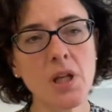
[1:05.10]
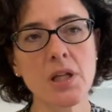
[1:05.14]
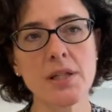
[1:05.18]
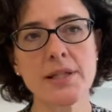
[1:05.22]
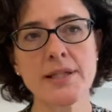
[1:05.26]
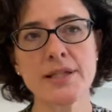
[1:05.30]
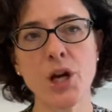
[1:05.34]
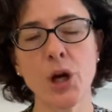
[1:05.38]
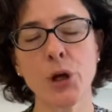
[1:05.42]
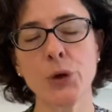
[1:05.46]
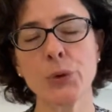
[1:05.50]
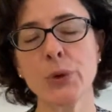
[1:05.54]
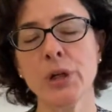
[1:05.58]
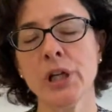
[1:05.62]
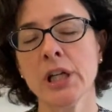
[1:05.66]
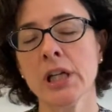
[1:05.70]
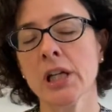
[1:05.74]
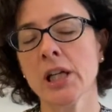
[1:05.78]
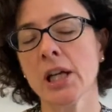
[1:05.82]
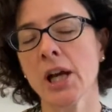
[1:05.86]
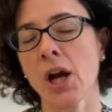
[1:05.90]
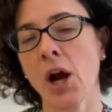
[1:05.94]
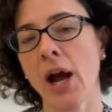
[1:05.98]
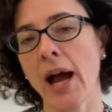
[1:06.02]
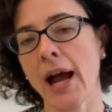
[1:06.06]
So
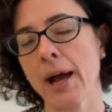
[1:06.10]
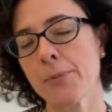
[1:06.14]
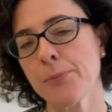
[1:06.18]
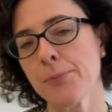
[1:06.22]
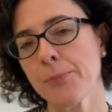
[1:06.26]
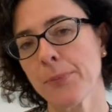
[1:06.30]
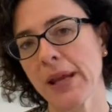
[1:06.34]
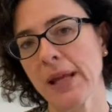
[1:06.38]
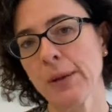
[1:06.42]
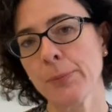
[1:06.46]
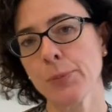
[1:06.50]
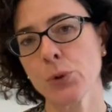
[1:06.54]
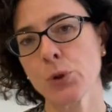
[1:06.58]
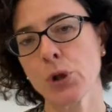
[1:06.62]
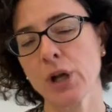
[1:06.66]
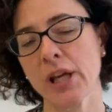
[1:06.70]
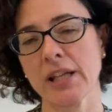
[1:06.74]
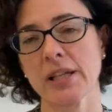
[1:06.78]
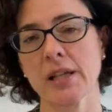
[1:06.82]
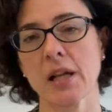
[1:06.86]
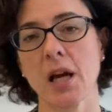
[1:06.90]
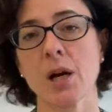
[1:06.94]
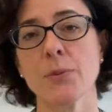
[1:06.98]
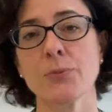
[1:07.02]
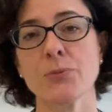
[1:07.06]
people
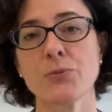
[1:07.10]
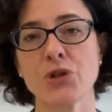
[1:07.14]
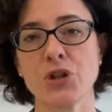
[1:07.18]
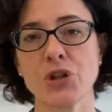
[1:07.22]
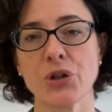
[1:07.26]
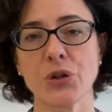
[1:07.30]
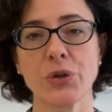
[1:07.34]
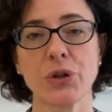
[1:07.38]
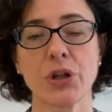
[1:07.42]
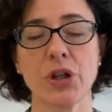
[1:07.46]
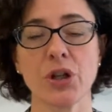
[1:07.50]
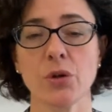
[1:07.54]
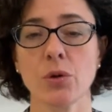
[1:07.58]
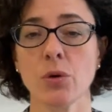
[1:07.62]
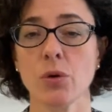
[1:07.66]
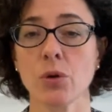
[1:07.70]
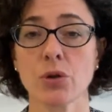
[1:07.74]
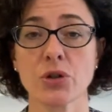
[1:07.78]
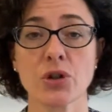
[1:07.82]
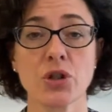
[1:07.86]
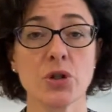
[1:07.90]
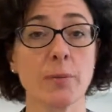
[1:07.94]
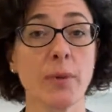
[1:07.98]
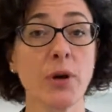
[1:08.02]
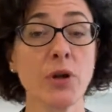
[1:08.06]
can come to you, or
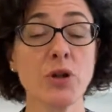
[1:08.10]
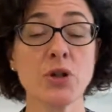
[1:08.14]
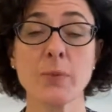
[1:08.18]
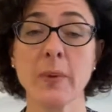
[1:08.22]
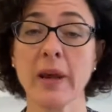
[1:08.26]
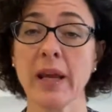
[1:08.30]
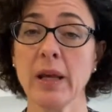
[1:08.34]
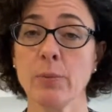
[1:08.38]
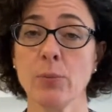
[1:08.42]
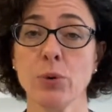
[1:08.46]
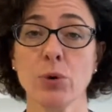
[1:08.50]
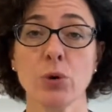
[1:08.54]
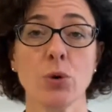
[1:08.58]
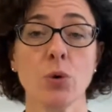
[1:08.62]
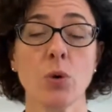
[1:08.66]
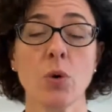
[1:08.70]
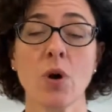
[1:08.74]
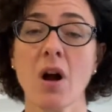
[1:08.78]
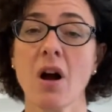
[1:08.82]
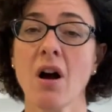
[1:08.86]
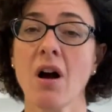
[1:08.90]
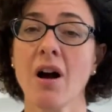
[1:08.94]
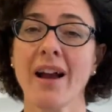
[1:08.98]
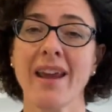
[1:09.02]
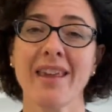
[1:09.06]
to most
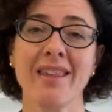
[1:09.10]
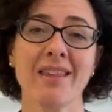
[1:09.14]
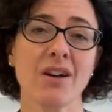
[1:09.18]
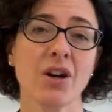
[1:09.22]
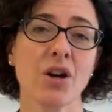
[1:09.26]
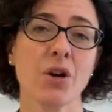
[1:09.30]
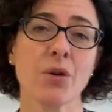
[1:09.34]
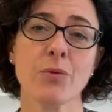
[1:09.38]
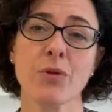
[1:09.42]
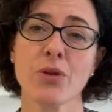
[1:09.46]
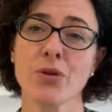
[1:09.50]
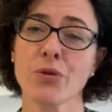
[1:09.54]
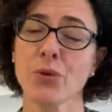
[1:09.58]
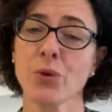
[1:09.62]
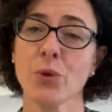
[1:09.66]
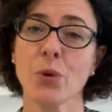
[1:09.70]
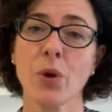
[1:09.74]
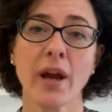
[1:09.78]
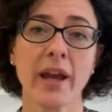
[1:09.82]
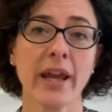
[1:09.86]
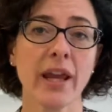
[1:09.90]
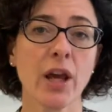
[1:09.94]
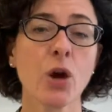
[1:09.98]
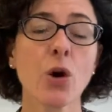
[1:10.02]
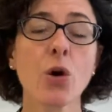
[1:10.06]
people, either through
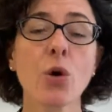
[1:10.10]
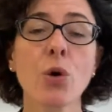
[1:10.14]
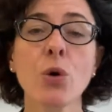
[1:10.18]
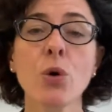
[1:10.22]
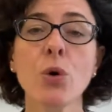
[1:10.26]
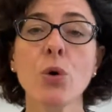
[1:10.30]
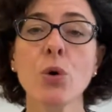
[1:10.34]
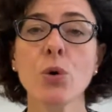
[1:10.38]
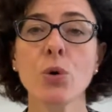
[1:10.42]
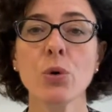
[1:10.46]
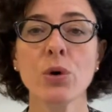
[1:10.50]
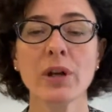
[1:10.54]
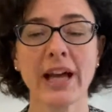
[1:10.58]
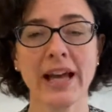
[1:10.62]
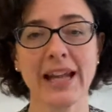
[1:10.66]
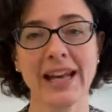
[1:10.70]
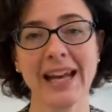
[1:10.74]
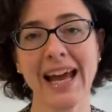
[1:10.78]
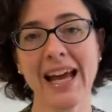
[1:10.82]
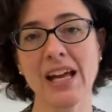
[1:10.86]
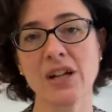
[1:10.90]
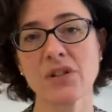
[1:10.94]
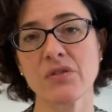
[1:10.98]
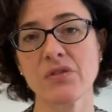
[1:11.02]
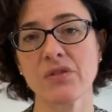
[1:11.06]
a call, an
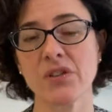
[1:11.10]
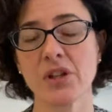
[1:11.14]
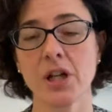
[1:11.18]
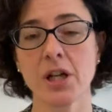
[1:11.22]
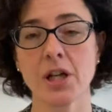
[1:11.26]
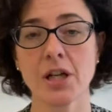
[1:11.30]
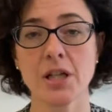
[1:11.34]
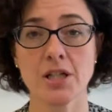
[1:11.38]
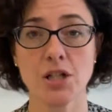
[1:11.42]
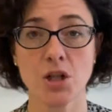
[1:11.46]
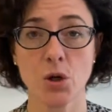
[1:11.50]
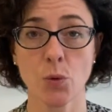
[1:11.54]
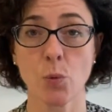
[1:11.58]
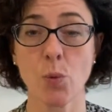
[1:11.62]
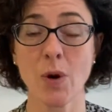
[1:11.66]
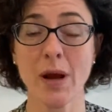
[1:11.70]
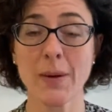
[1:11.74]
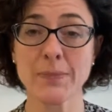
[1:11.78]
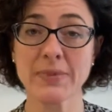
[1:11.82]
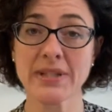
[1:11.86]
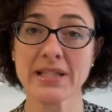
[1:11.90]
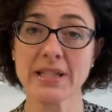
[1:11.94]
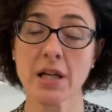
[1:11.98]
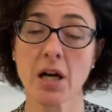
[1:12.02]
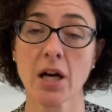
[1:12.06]
advert, a
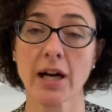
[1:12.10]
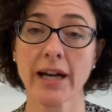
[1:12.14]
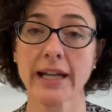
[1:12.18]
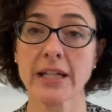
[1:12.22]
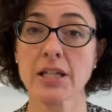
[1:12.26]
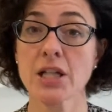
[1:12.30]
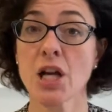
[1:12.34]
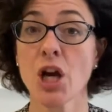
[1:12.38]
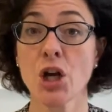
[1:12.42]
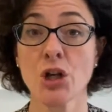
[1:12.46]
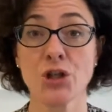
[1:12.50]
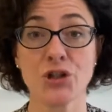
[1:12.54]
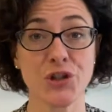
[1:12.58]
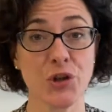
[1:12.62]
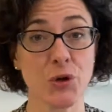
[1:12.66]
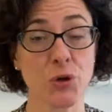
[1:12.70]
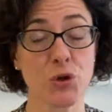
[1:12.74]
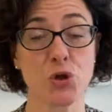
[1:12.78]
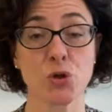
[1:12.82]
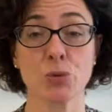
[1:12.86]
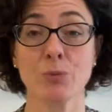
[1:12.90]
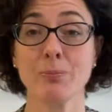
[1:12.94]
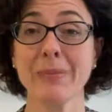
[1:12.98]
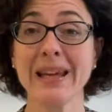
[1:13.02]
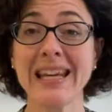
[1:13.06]
website,
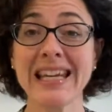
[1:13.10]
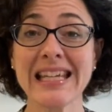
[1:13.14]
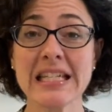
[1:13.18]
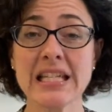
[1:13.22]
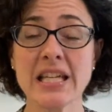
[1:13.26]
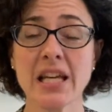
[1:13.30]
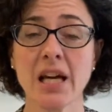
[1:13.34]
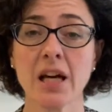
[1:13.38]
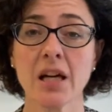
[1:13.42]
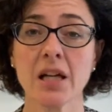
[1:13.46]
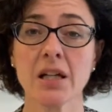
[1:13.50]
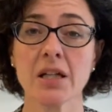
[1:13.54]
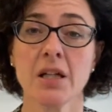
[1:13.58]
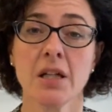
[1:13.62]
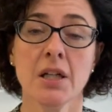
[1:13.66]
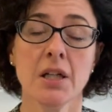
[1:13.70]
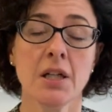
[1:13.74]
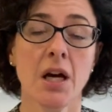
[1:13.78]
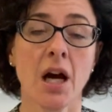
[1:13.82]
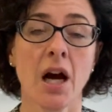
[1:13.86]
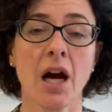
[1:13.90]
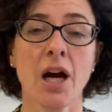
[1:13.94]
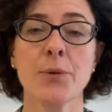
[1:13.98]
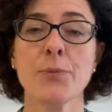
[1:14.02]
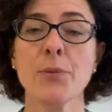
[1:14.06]
social media,
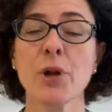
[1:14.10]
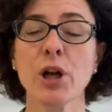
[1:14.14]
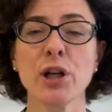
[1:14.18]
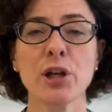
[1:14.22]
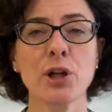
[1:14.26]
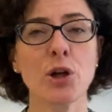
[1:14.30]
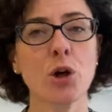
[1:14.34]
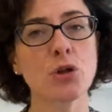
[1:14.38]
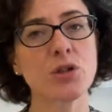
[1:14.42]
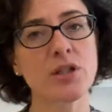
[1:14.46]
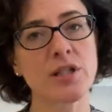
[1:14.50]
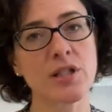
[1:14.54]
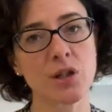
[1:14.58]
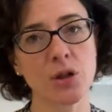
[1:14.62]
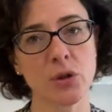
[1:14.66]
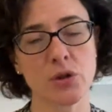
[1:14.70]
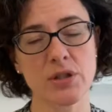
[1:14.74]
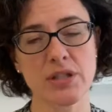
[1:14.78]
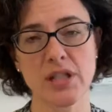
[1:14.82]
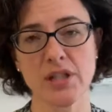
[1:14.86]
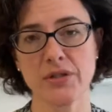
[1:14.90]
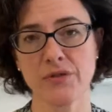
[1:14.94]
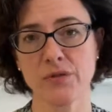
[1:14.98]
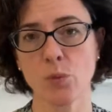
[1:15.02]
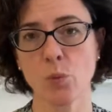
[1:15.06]
lots and
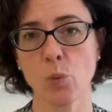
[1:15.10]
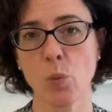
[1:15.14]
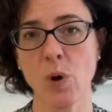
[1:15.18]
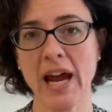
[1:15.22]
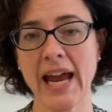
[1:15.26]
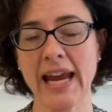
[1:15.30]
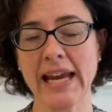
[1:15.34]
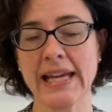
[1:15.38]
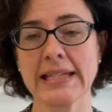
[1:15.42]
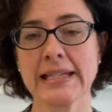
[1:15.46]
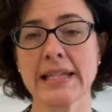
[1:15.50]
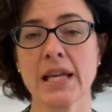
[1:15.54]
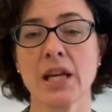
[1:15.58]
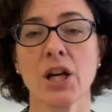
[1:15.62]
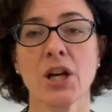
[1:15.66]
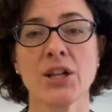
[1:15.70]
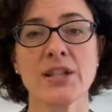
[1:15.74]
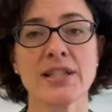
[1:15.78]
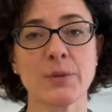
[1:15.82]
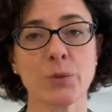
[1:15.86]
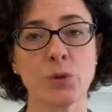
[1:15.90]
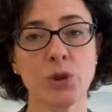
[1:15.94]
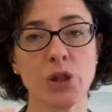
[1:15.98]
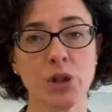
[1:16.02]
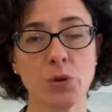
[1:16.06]
lots of different ways.
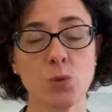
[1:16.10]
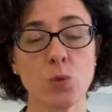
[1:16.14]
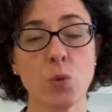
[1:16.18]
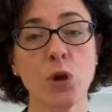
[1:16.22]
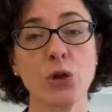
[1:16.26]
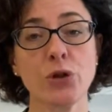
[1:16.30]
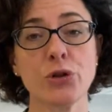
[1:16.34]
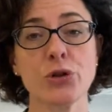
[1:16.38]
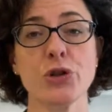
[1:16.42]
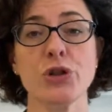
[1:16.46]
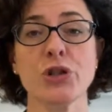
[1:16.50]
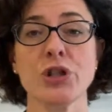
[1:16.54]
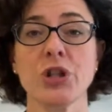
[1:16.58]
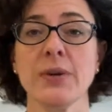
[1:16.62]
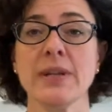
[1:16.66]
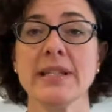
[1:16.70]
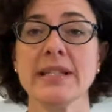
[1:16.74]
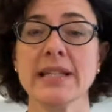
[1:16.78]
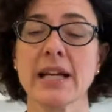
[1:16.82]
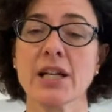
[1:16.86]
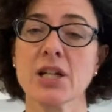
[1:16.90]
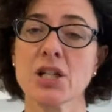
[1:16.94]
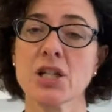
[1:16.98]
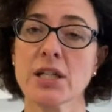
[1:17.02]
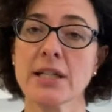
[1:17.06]
So what you'd want to do is
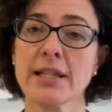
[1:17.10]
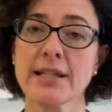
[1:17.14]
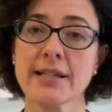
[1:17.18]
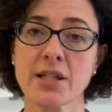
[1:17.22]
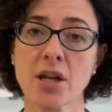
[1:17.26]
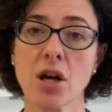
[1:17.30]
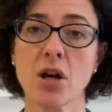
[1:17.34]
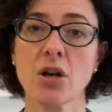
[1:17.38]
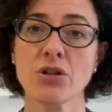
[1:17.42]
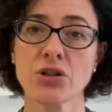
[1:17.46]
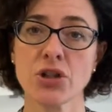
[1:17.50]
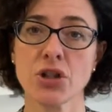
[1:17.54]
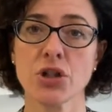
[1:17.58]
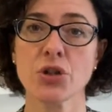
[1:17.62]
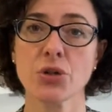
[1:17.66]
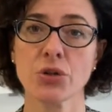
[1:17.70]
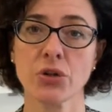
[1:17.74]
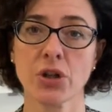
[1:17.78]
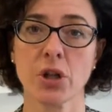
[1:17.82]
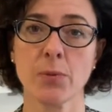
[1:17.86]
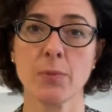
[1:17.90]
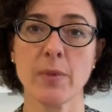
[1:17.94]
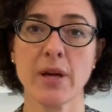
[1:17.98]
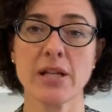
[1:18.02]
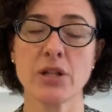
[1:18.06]
actually start to
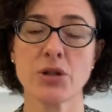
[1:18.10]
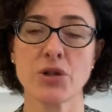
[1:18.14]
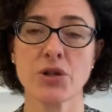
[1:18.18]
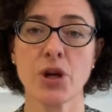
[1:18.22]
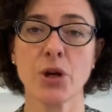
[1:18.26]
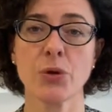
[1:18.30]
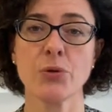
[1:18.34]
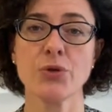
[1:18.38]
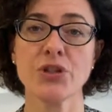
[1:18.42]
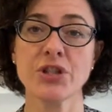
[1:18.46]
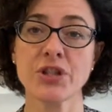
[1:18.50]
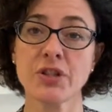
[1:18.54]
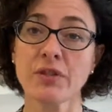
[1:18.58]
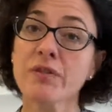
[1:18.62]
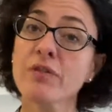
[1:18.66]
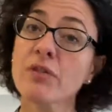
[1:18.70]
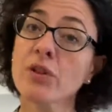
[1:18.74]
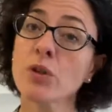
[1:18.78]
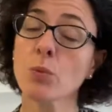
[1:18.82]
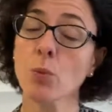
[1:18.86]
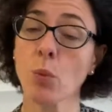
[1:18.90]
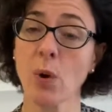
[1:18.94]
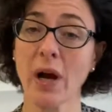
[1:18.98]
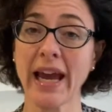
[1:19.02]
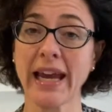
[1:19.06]
document those
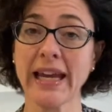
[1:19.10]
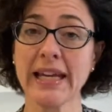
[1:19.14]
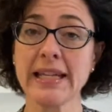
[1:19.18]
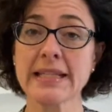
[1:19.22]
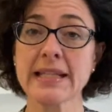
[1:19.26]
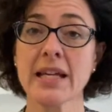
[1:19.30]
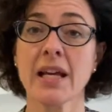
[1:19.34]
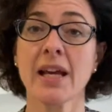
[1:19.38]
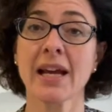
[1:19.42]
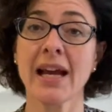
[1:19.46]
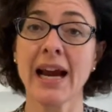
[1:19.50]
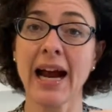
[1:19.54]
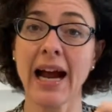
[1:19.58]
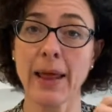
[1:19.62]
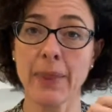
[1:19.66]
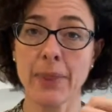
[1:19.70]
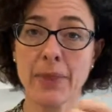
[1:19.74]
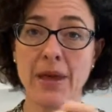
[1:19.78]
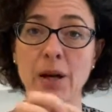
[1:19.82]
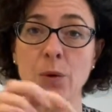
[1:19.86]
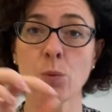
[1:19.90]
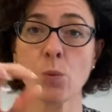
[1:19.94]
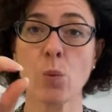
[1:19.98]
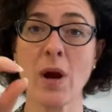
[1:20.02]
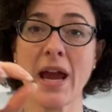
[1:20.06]
different ways, and
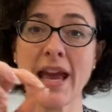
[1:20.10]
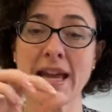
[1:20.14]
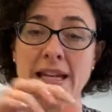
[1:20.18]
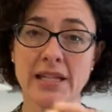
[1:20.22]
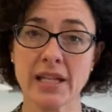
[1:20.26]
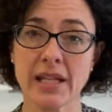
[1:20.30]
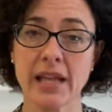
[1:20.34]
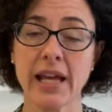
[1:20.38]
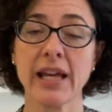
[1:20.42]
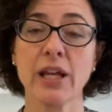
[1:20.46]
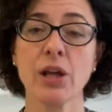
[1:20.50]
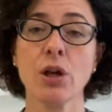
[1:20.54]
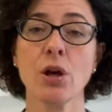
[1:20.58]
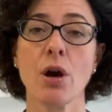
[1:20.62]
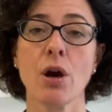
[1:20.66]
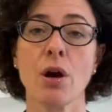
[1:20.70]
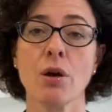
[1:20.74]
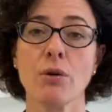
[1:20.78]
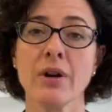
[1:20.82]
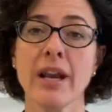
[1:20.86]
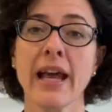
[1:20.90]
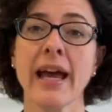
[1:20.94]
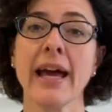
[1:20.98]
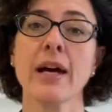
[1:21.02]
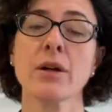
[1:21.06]
then where do they go
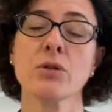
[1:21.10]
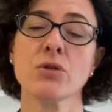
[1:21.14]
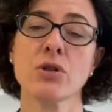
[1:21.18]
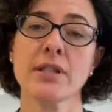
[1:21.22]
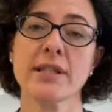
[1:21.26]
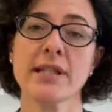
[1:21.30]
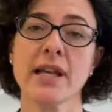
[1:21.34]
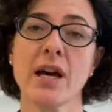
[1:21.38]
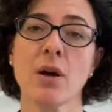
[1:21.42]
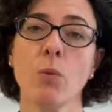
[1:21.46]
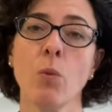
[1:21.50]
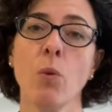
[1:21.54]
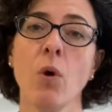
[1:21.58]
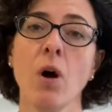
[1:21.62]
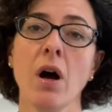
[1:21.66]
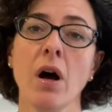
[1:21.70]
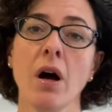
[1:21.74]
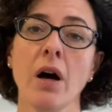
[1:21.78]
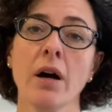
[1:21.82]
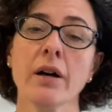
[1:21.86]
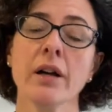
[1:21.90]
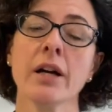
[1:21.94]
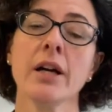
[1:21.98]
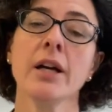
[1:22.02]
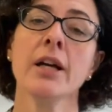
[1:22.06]
and how does that
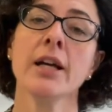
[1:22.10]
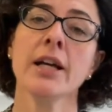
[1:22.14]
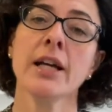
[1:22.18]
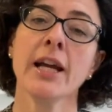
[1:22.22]
work?